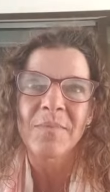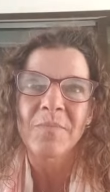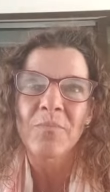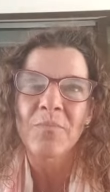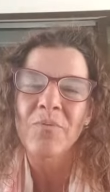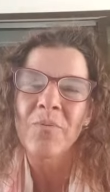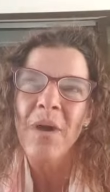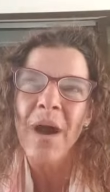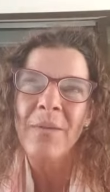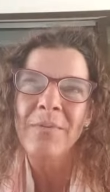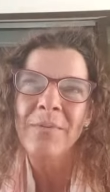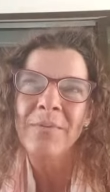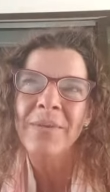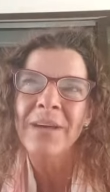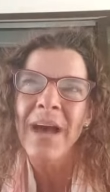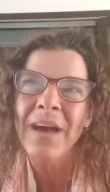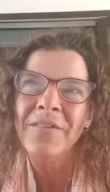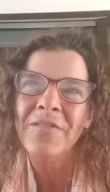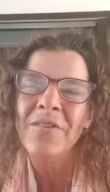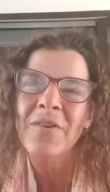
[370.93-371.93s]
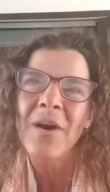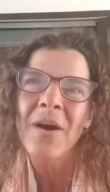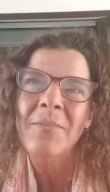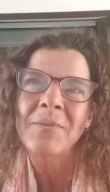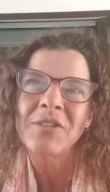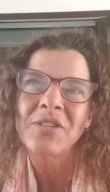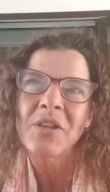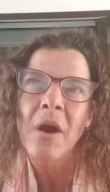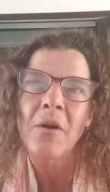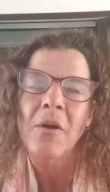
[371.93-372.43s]
probably, I don't know how
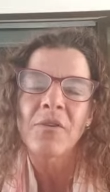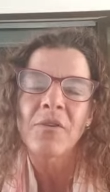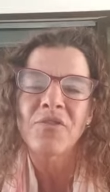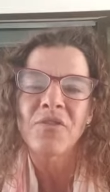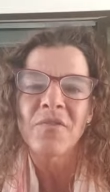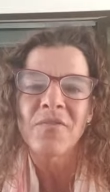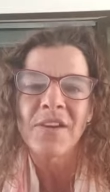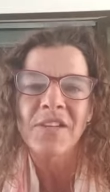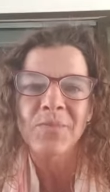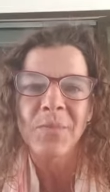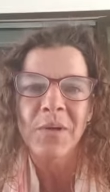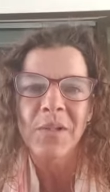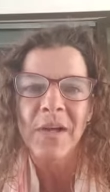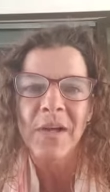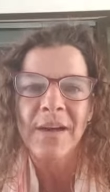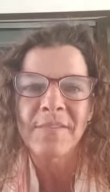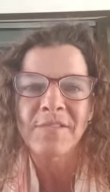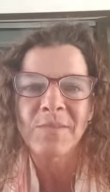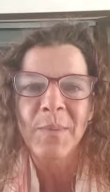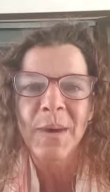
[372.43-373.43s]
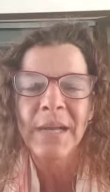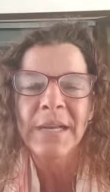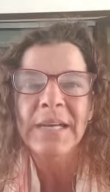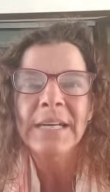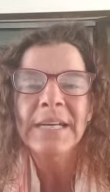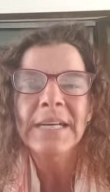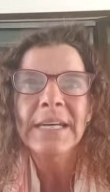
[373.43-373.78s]
much longer I'll do the Facebook Lives, but